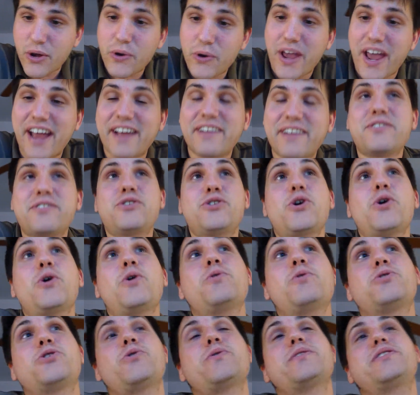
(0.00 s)
Okay,
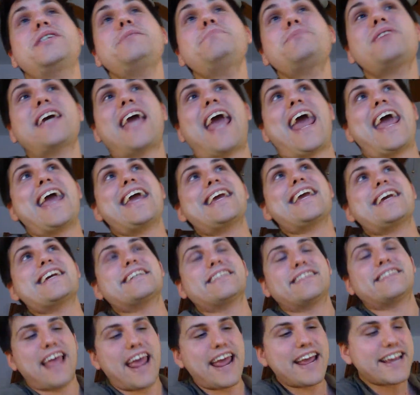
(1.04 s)
so it seems like
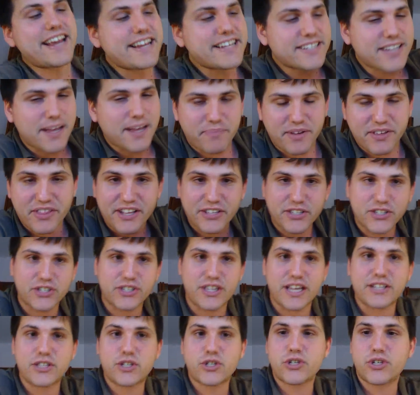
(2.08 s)
Anki is something
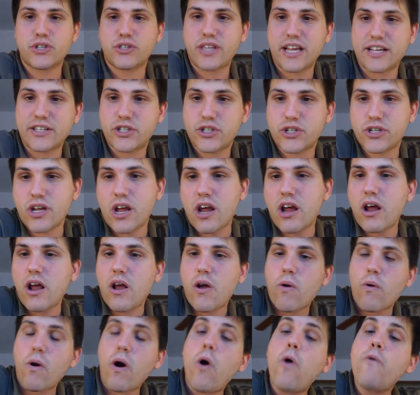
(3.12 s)
that's
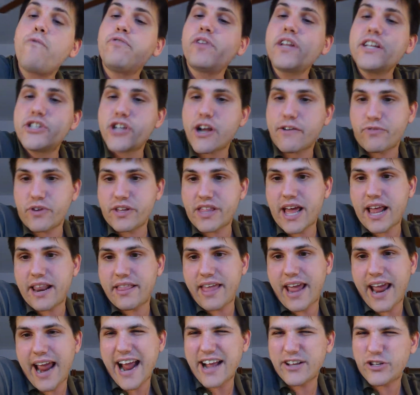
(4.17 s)
hopefully, Jeffrey,
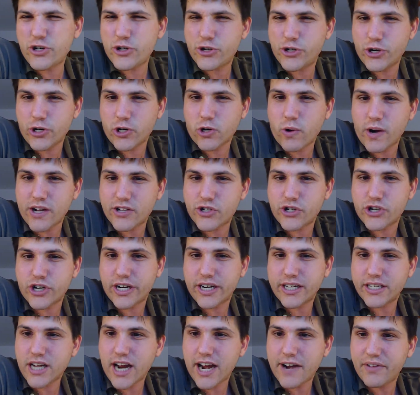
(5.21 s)
that answers your
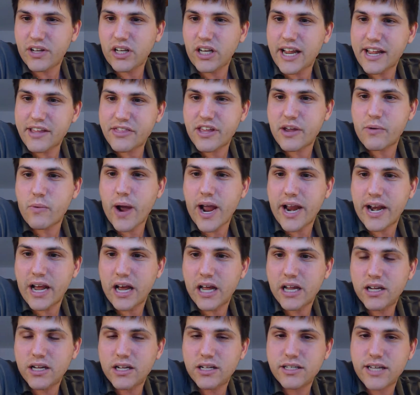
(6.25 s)
question. It's kind of a lengthy way
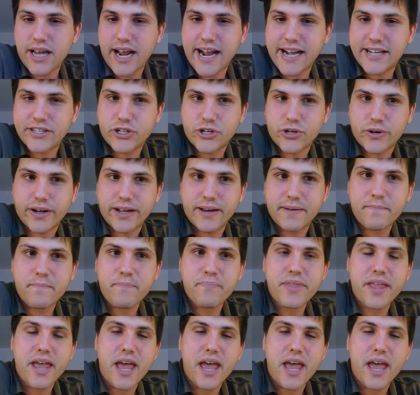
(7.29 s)
to answer it.